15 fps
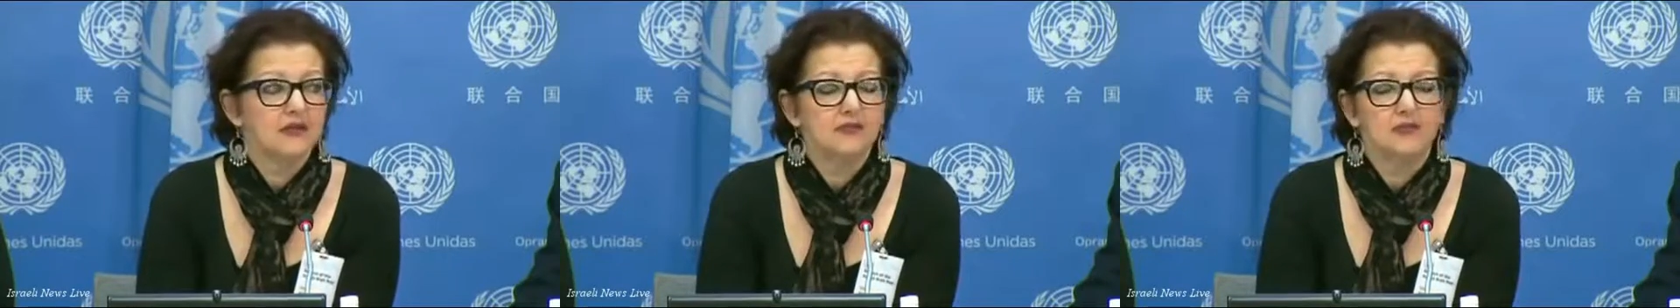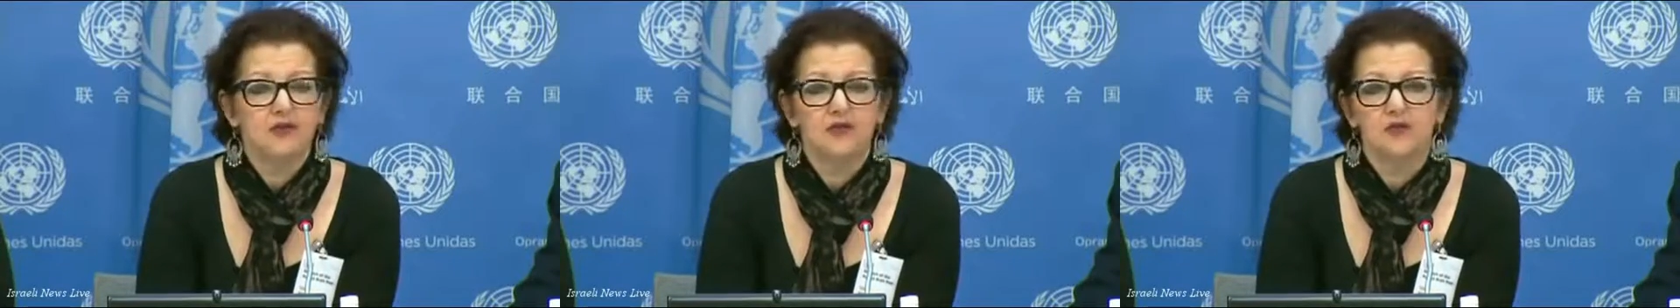
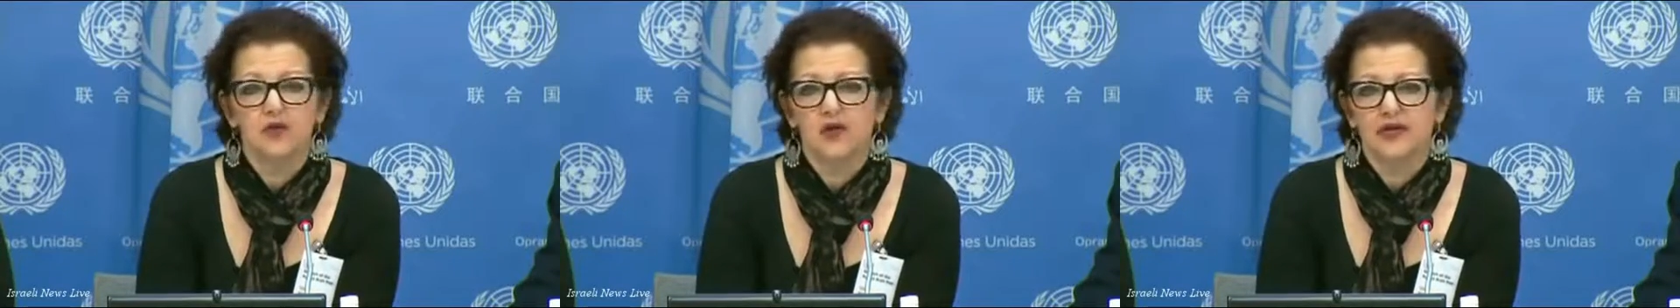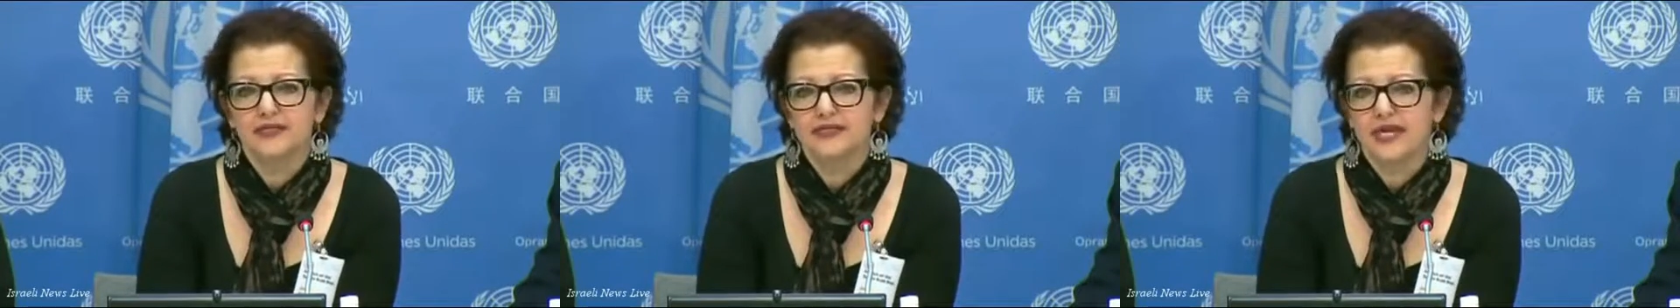people
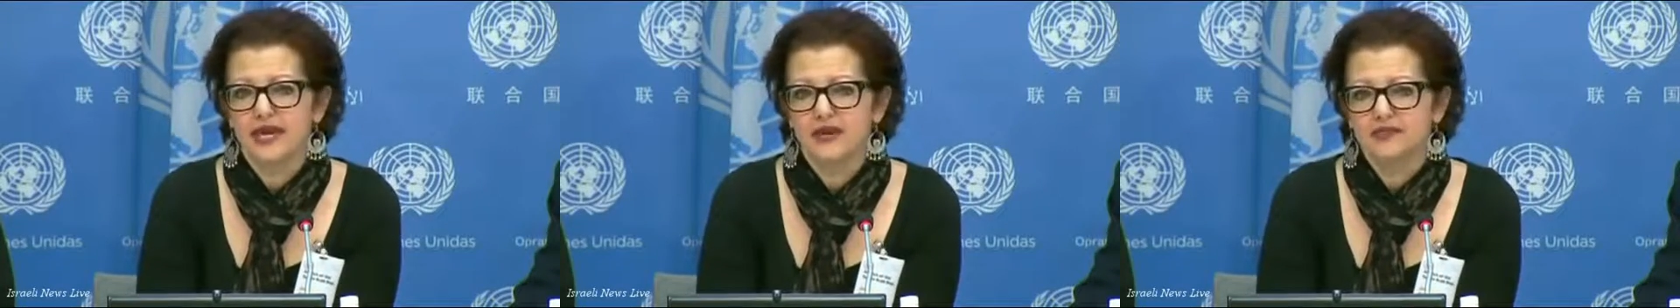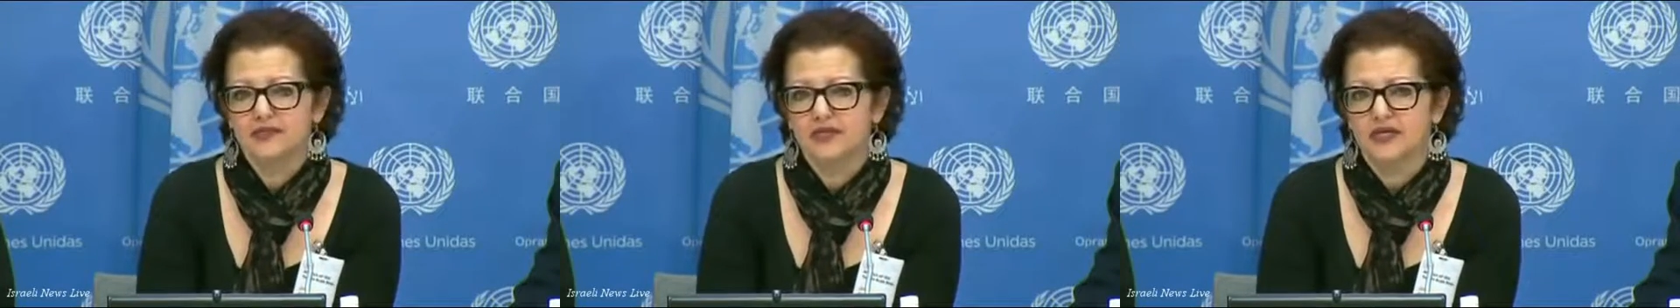who are
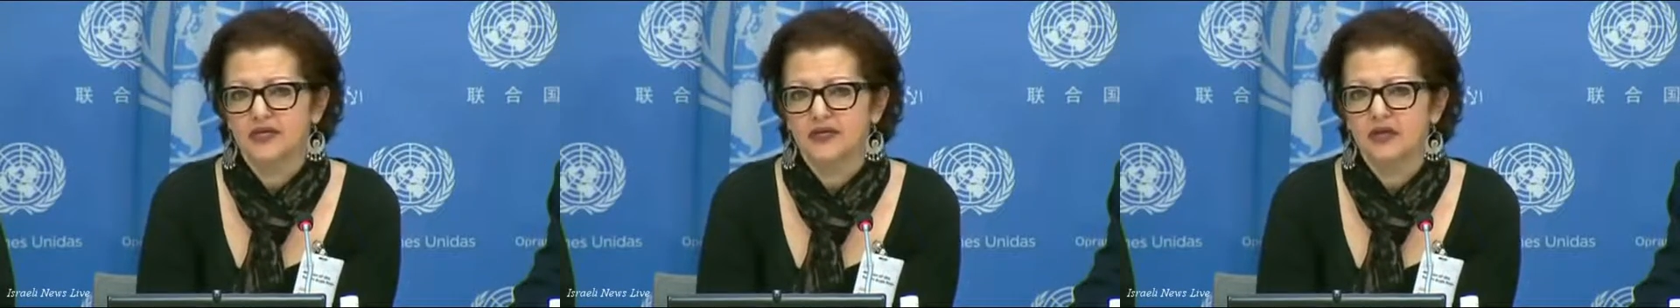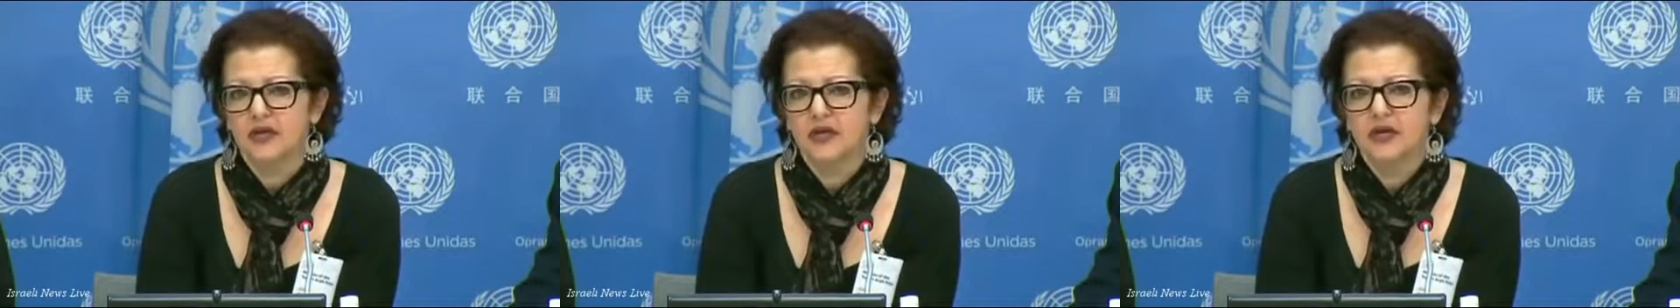
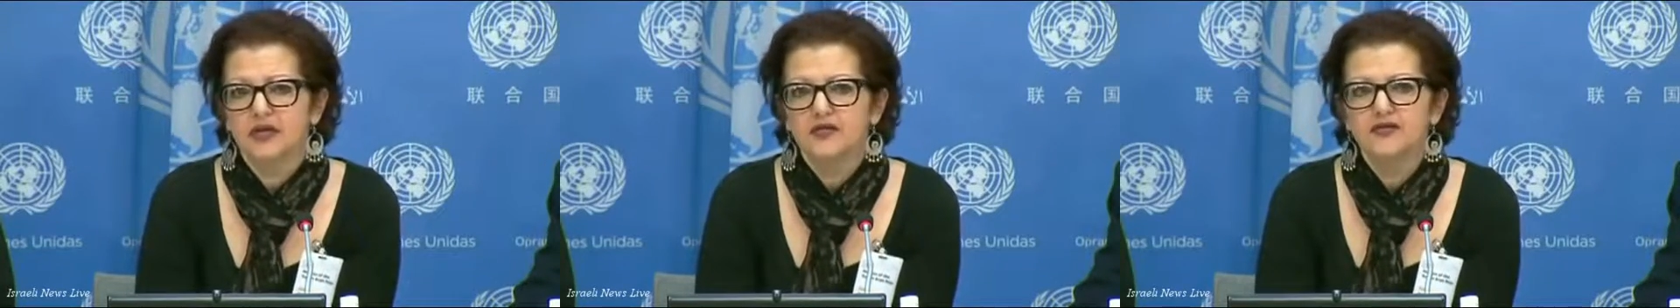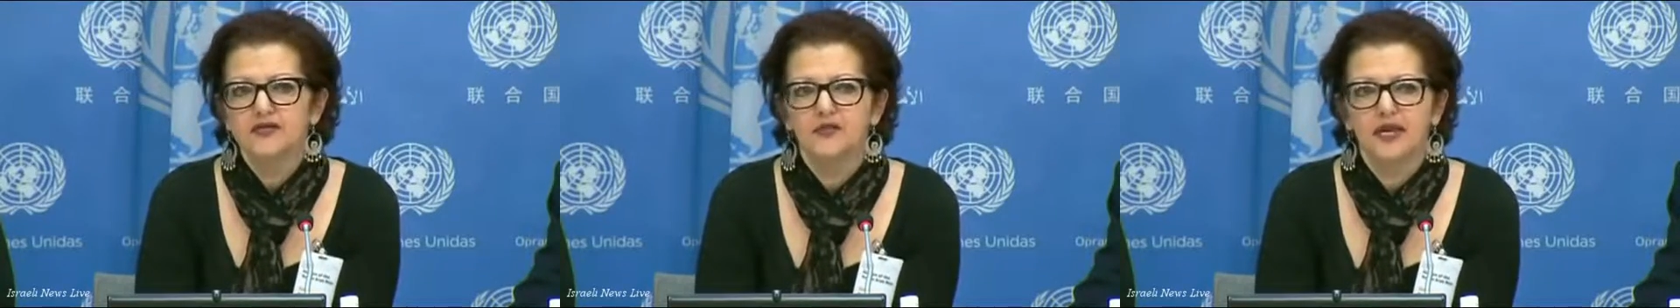attempting
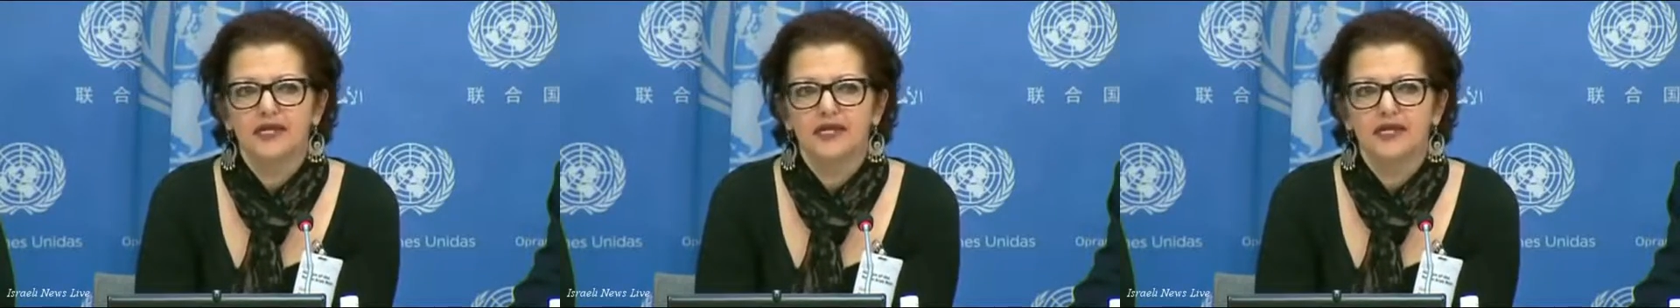to